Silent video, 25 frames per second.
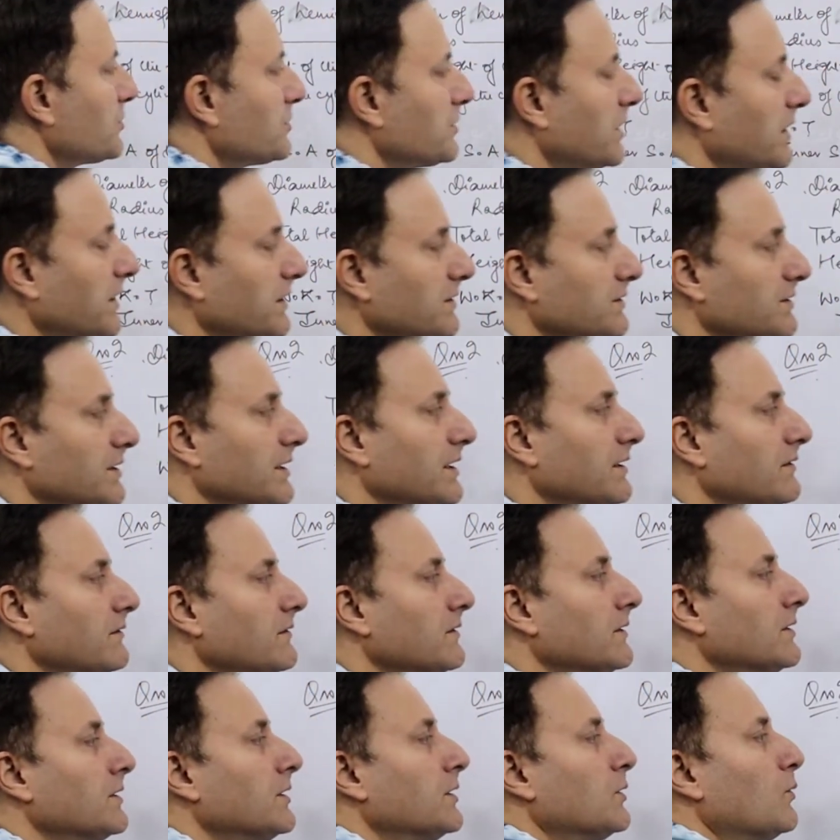things here.
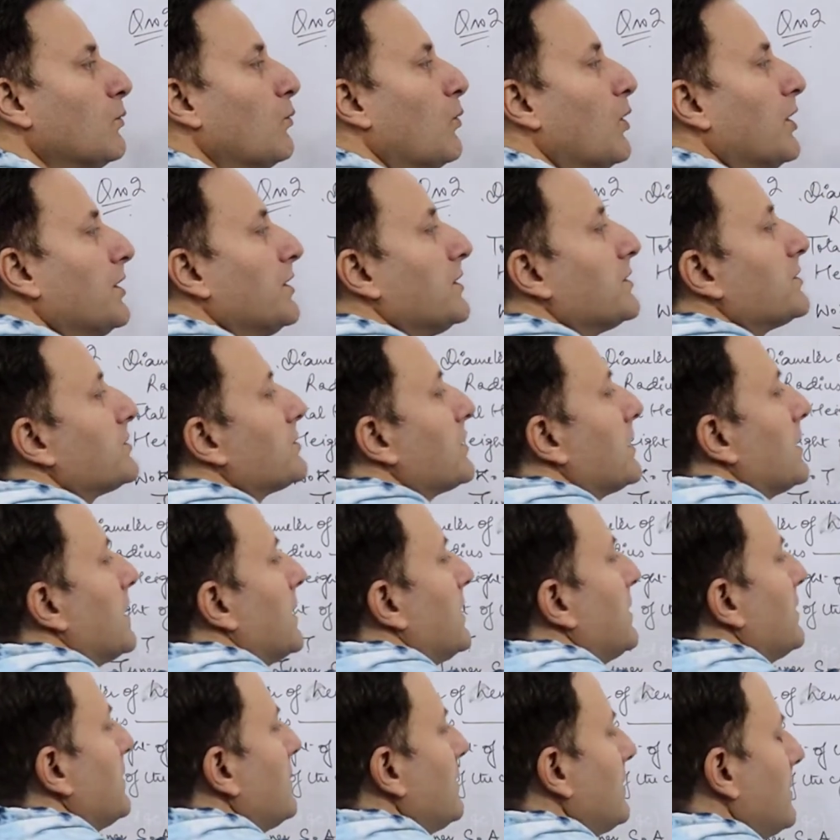One is
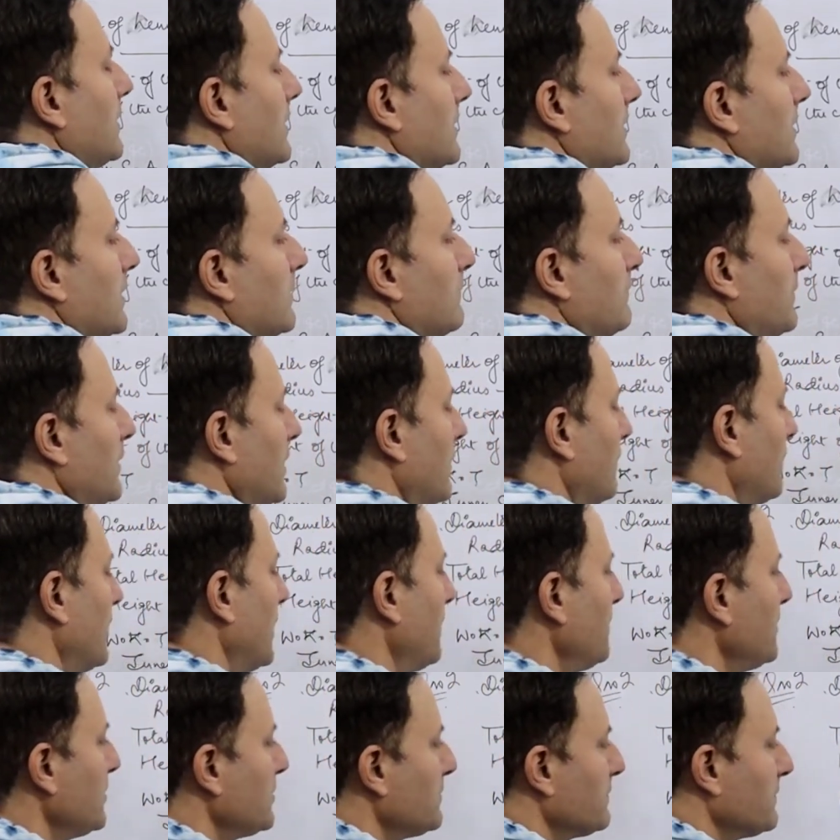cylinder and then we have
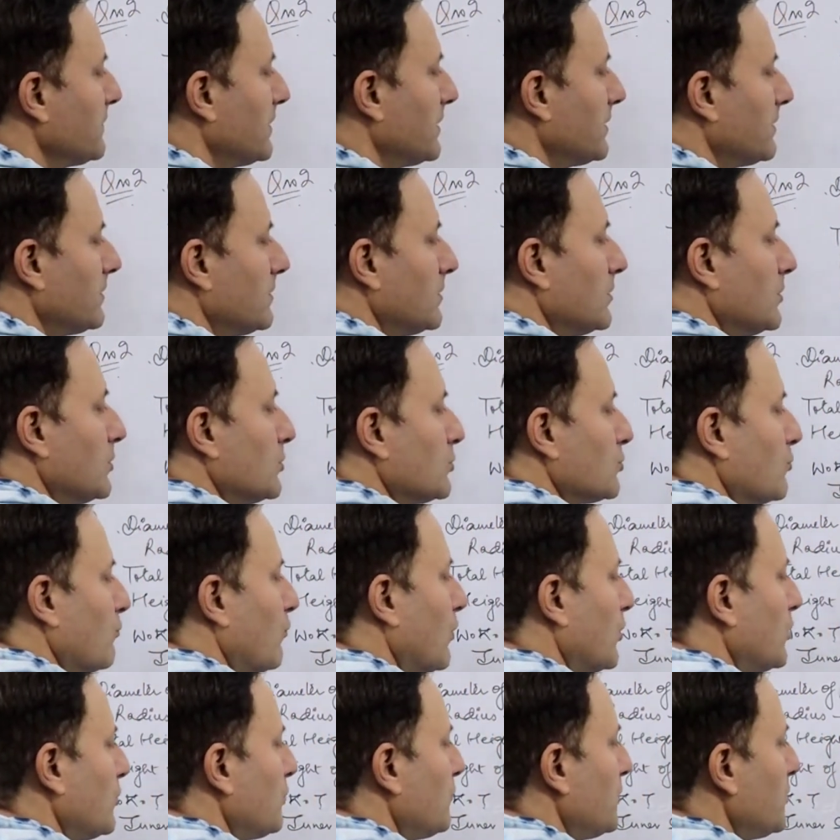hemisphere. So
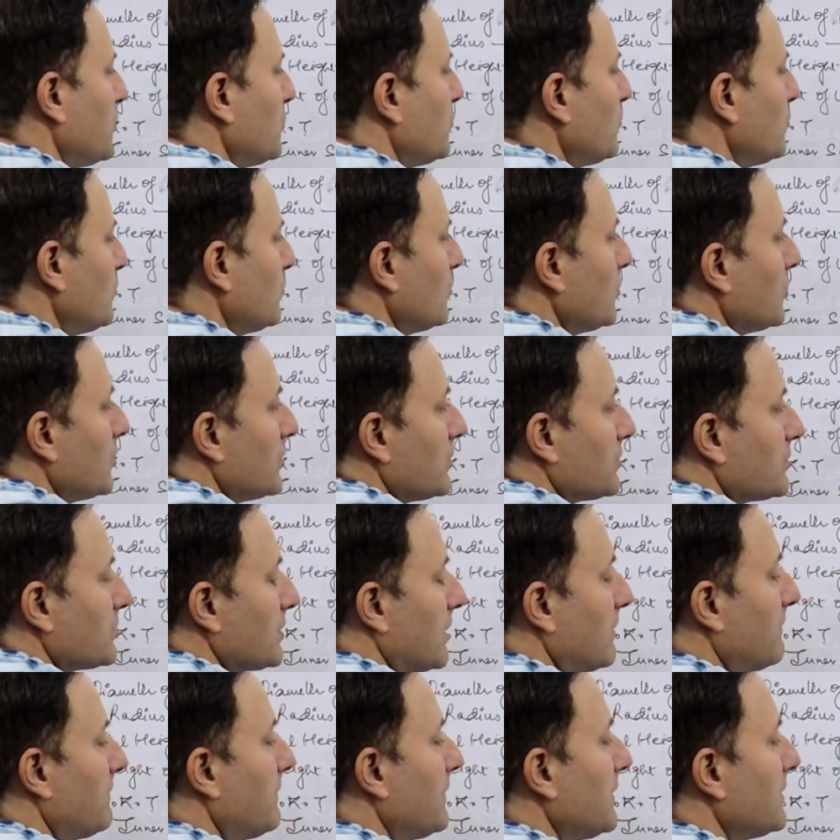what do?
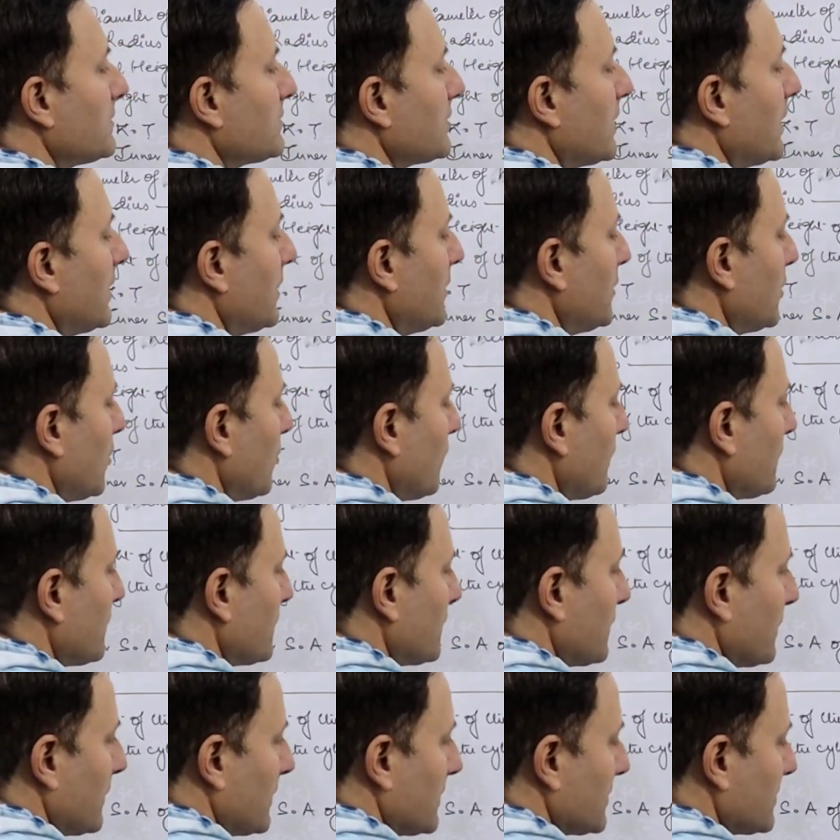Surface area of
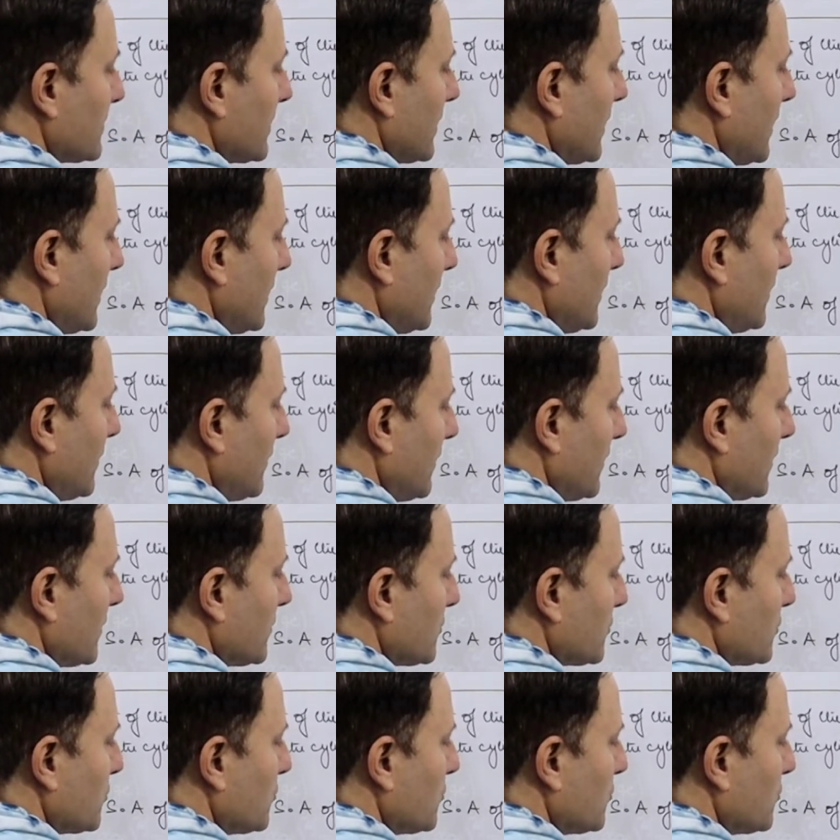cylinder is